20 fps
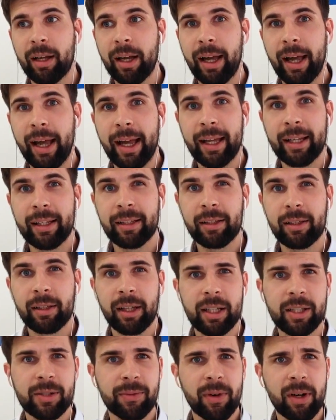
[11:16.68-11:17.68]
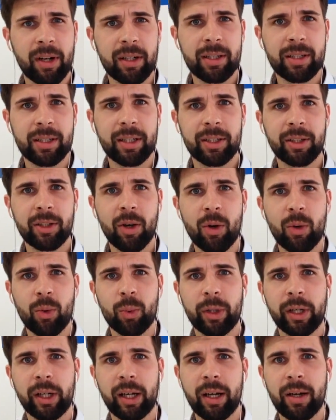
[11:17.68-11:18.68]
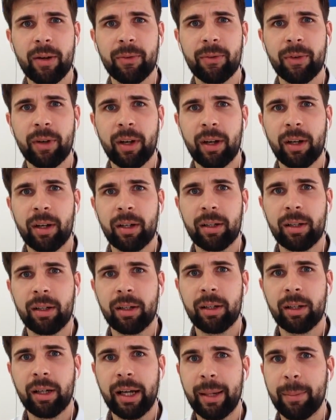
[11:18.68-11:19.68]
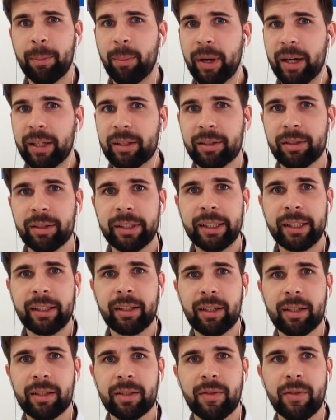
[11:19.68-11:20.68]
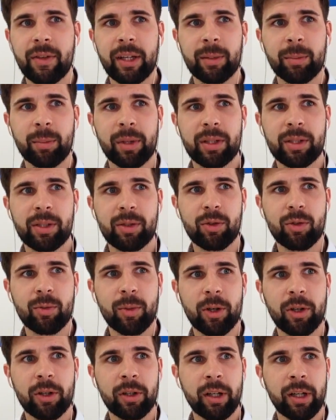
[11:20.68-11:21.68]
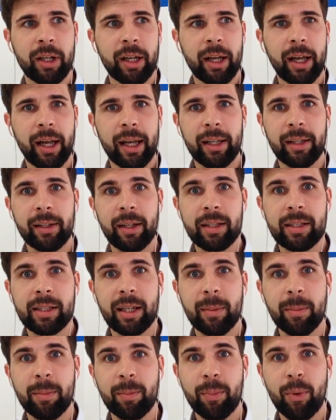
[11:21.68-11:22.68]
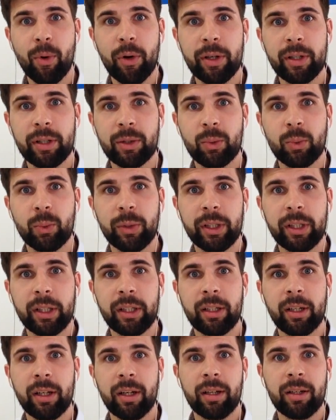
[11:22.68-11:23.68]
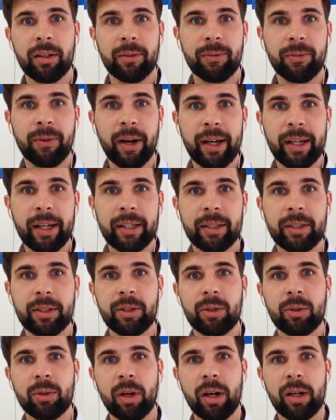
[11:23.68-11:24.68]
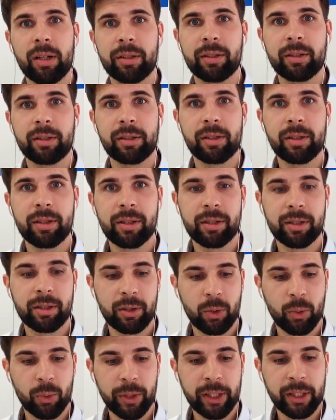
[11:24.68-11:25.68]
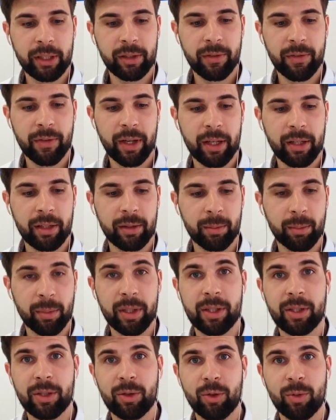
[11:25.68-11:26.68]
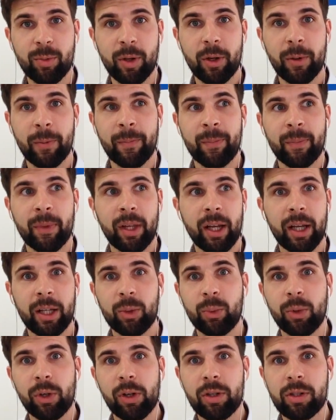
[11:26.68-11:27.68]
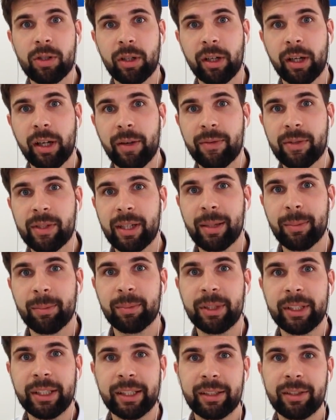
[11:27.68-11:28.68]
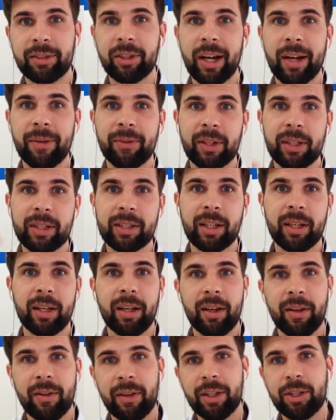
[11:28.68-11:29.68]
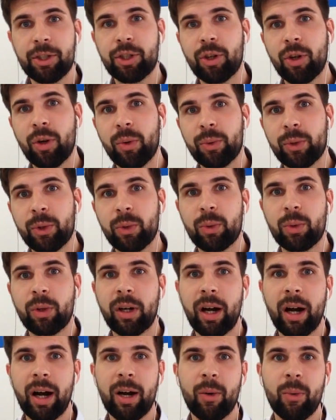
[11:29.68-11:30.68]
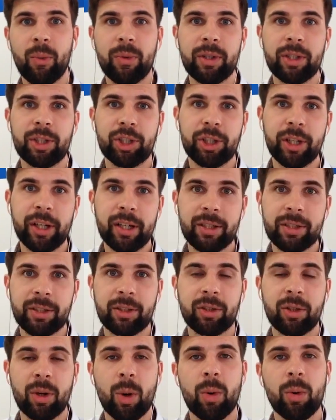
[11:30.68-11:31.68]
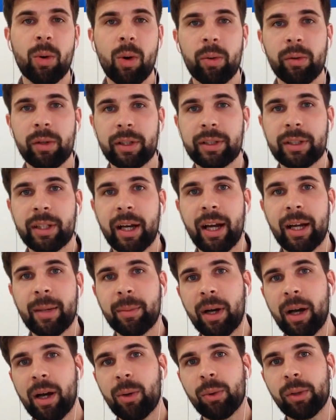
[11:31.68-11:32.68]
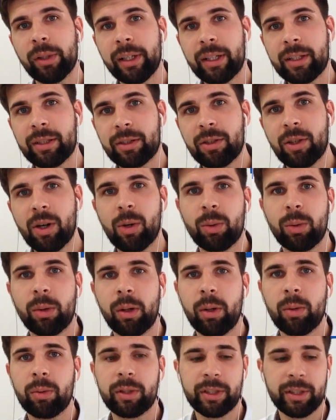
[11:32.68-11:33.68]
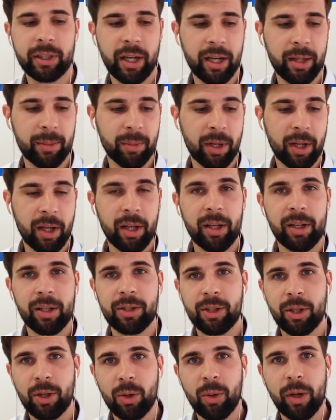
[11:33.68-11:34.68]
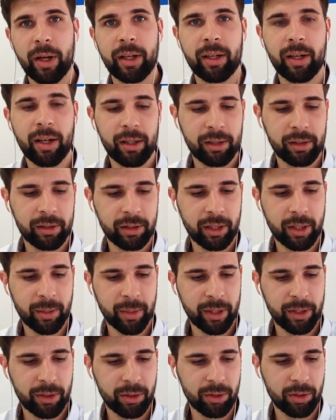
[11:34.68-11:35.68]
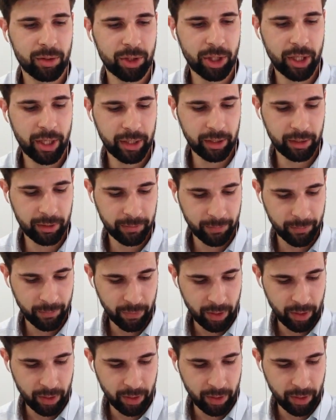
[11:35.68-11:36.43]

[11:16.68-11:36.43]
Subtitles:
and as far as I know, we have a better index than BuzzSumo, and at some point we find new articles quicker than BuzzSumo, and we also have some neat graphics that show you how the shares grow over time, how links grow over time. So I highly recommend you to check it.